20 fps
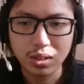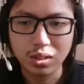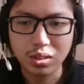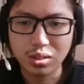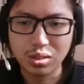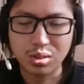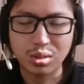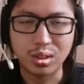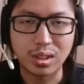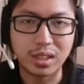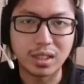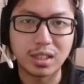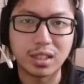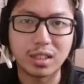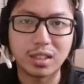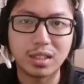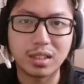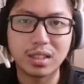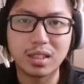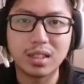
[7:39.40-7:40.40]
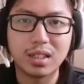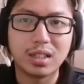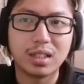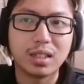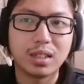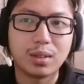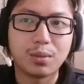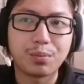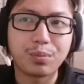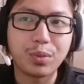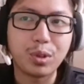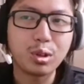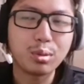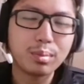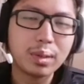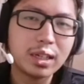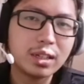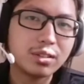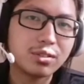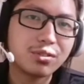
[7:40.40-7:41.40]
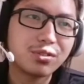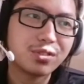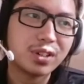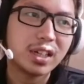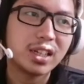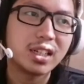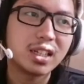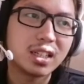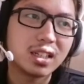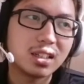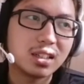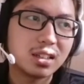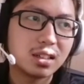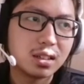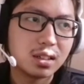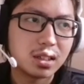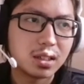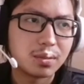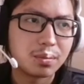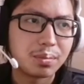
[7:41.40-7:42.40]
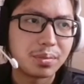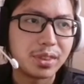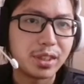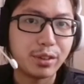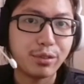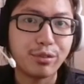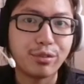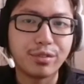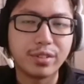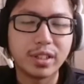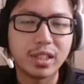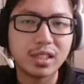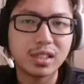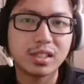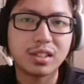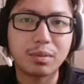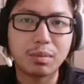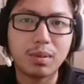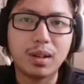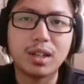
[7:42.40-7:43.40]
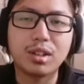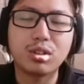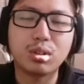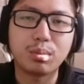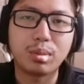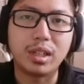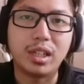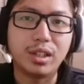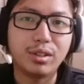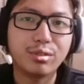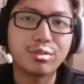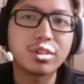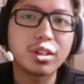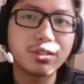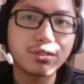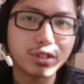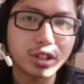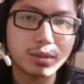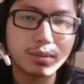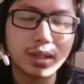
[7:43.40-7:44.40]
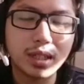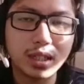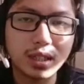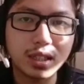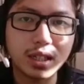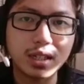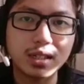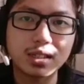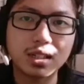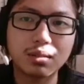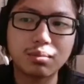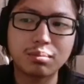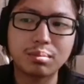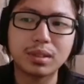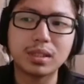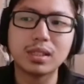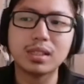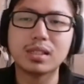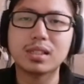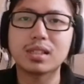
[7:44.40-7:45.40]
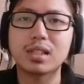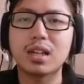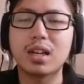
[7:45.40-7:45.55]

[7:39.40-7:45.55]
So you might find it this reply to be different from other examples,